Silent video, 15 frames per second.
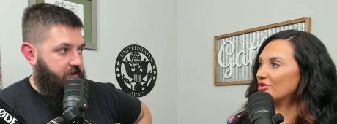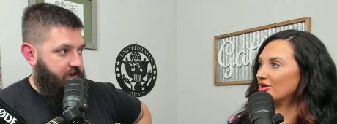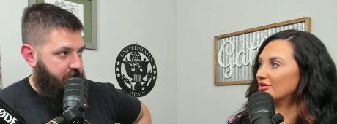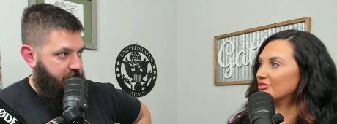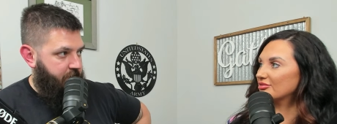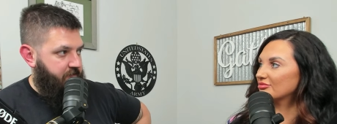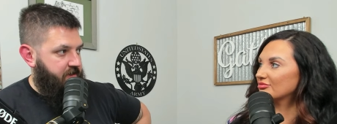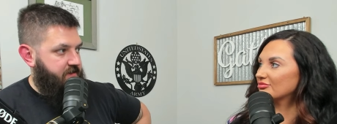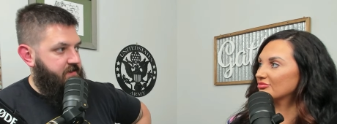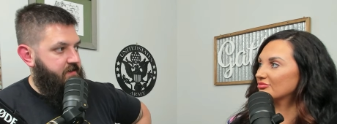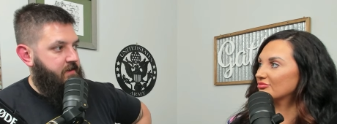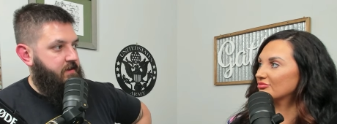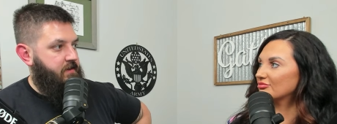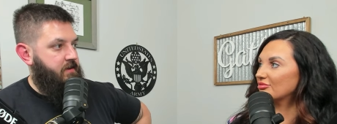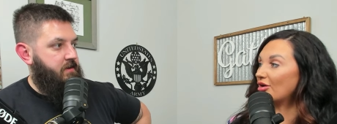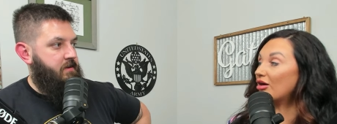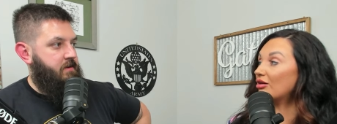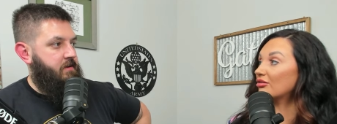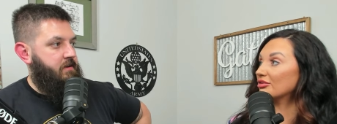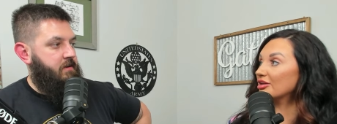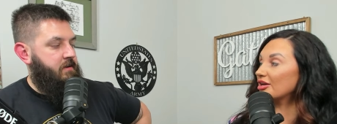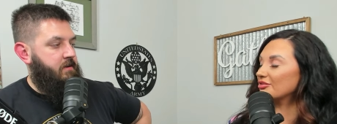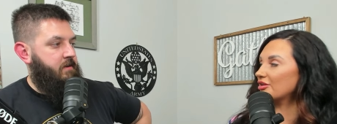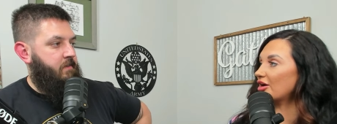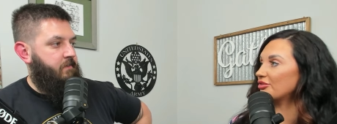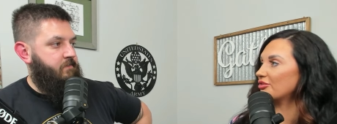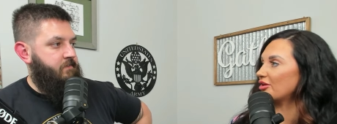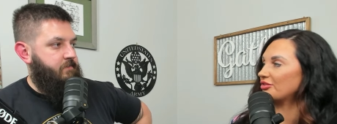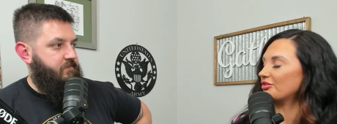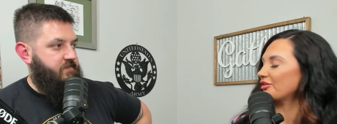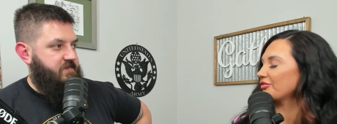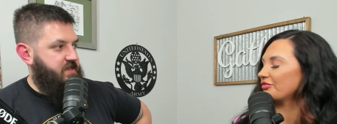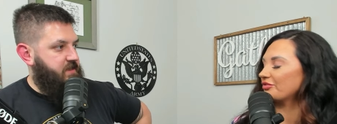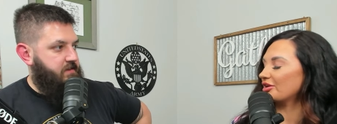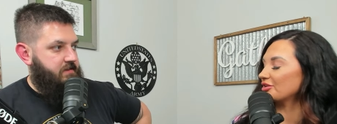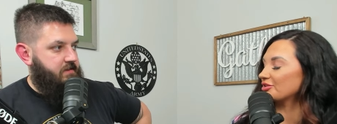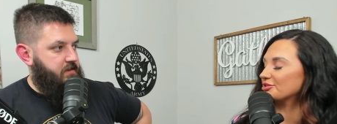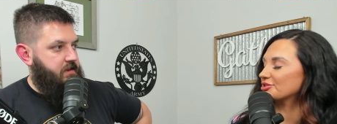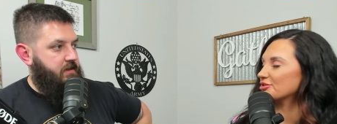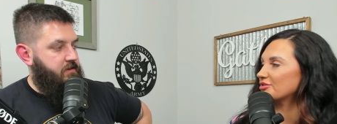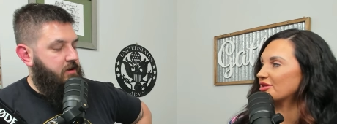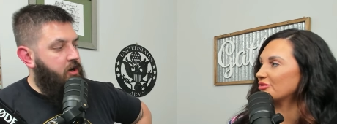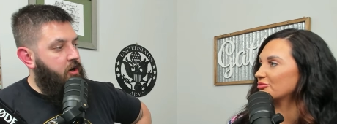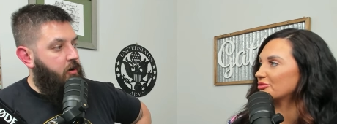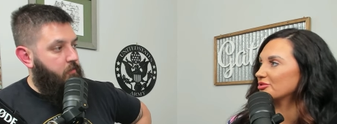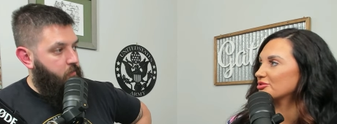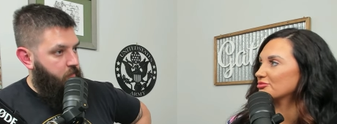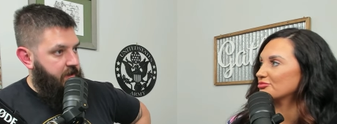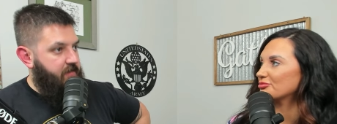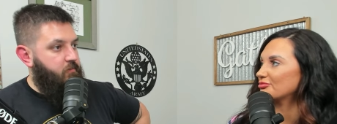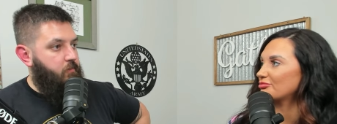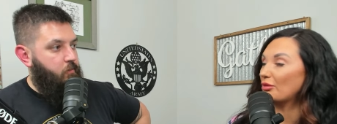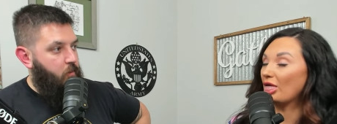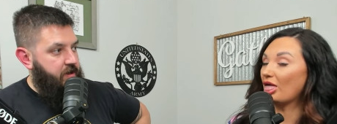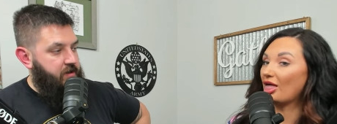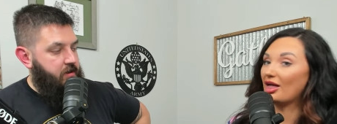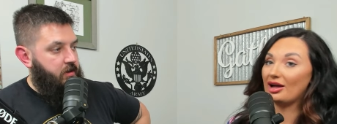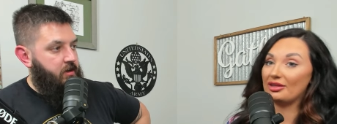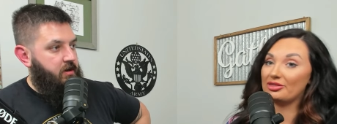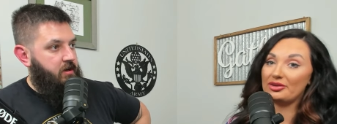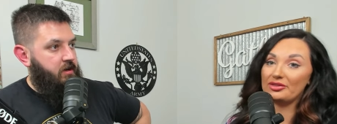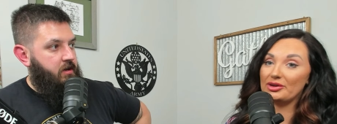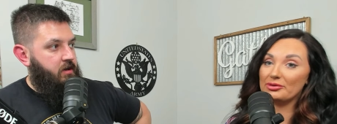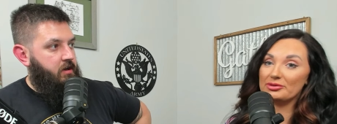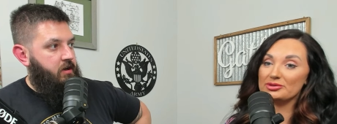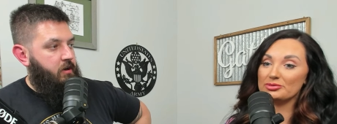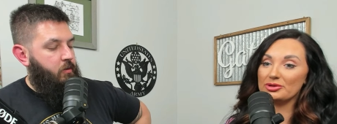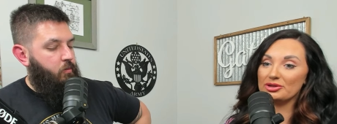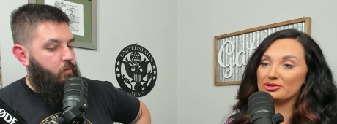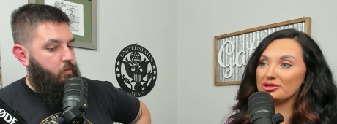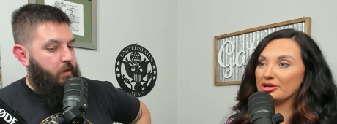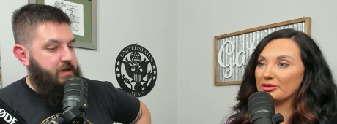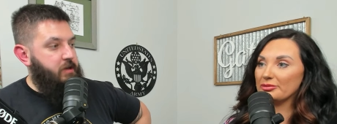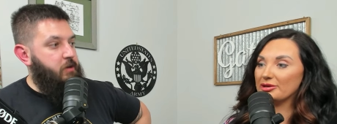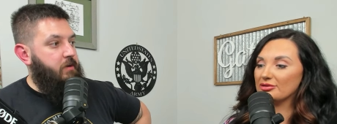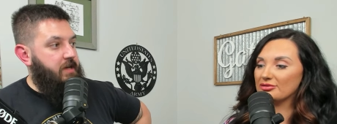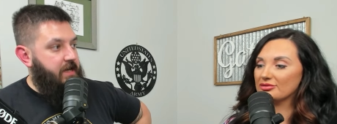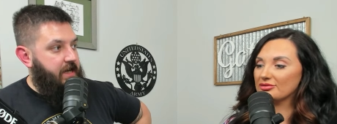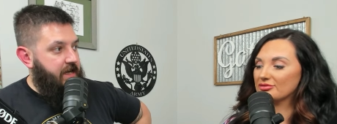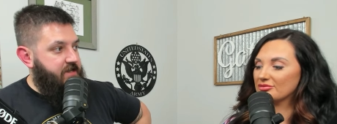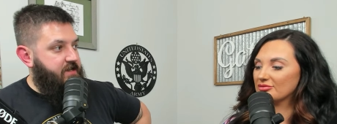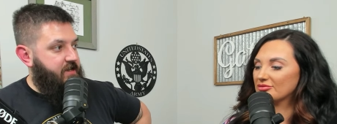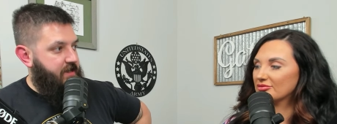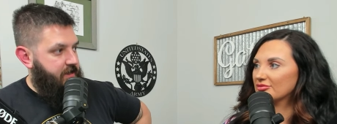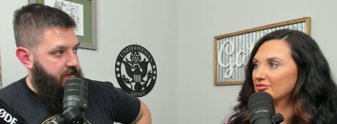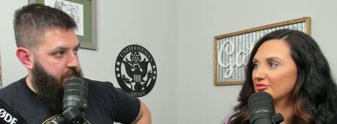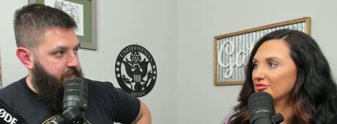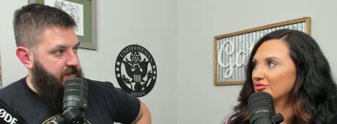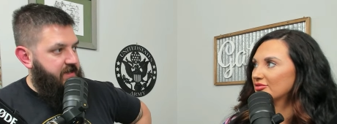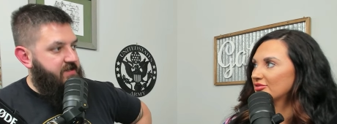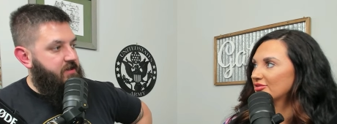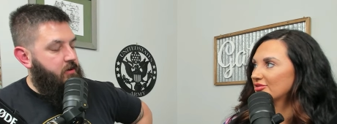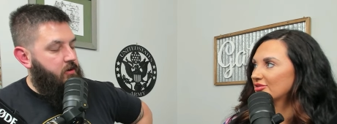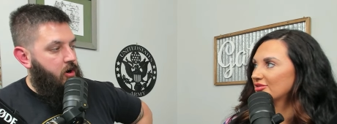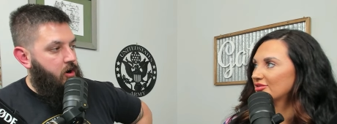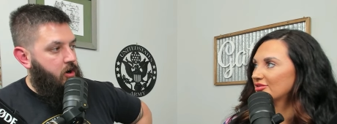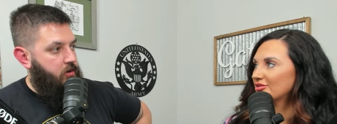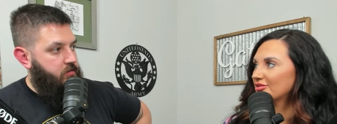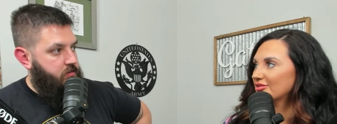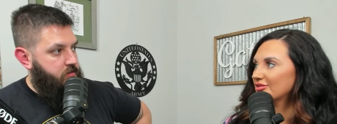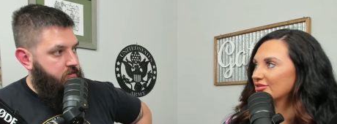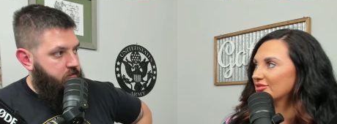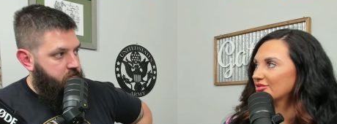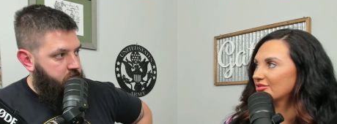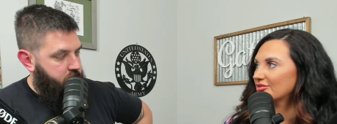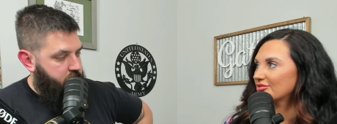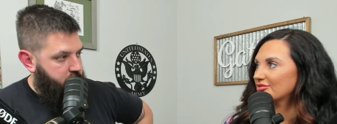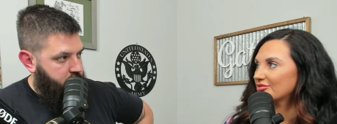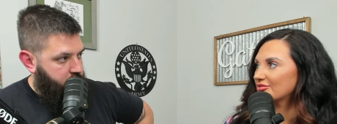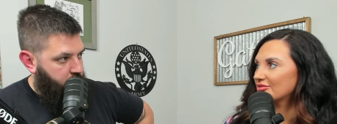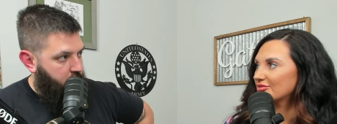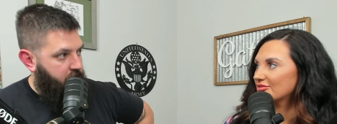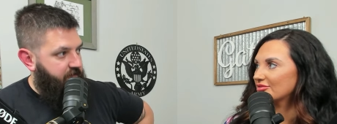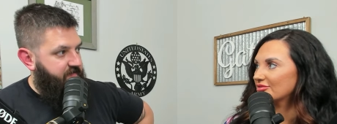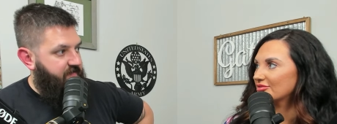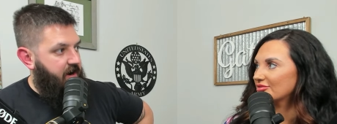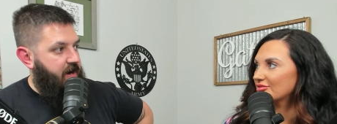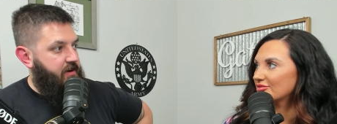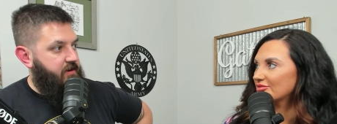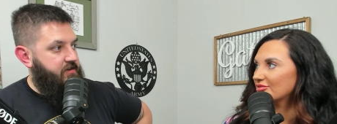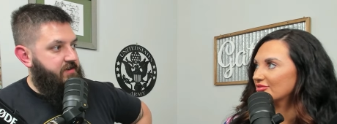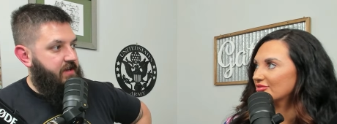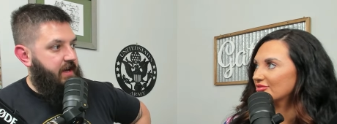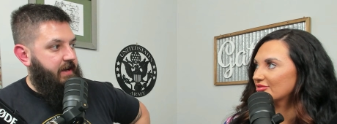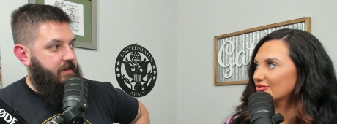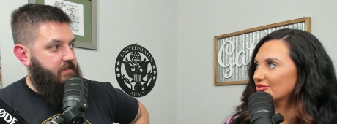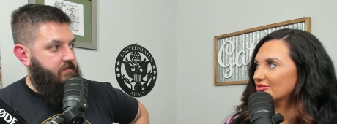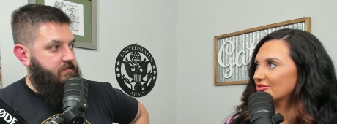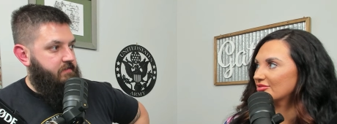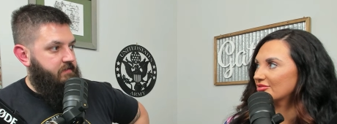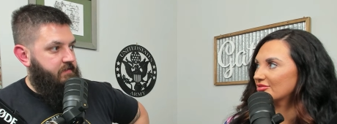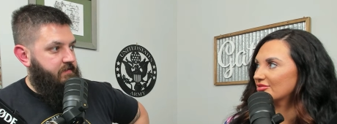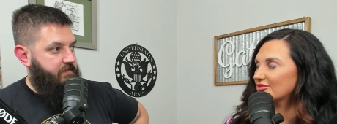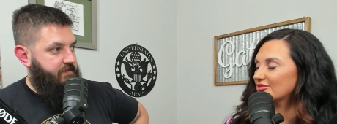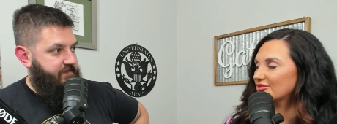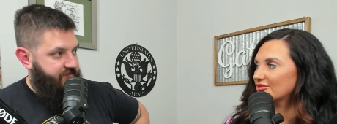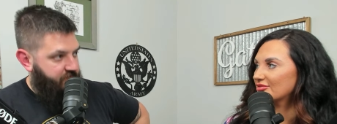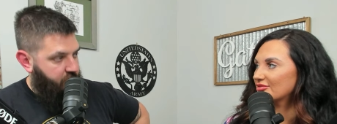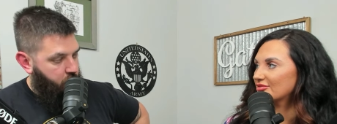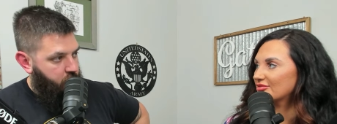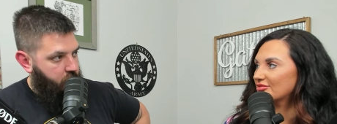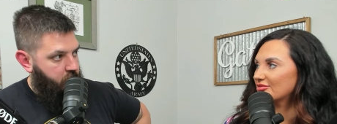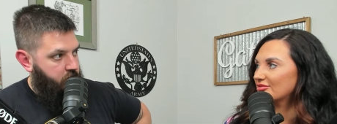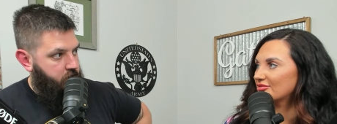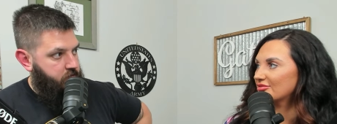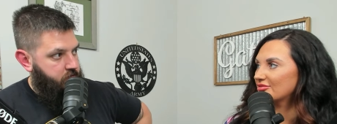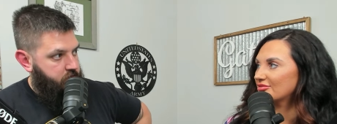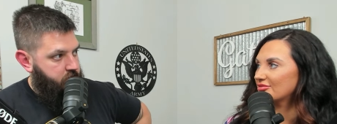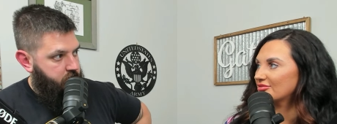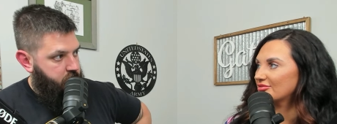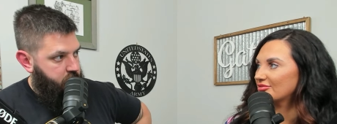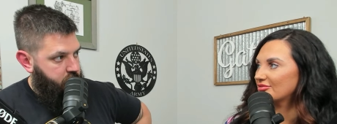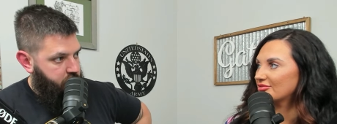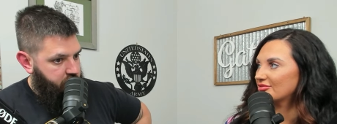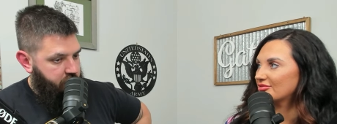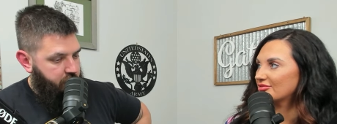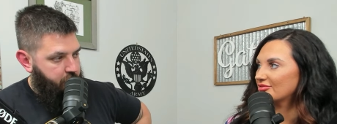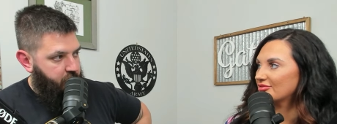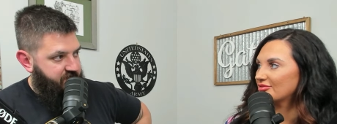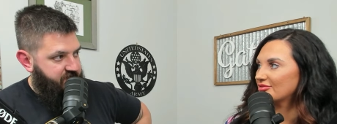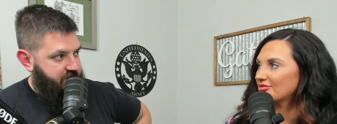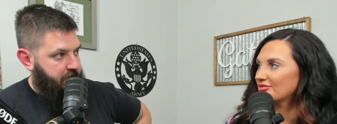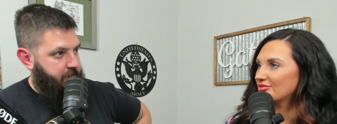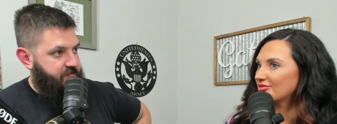Speaker 1: Olympics.
Speaker 2: Oh yeah, I, th- I, th- I thought that No, no, was. you- when- yeah, I thought that was what you are talking about. when you about.
Speaker 1: get to the Olympics, there are qualifiers like for the number of teams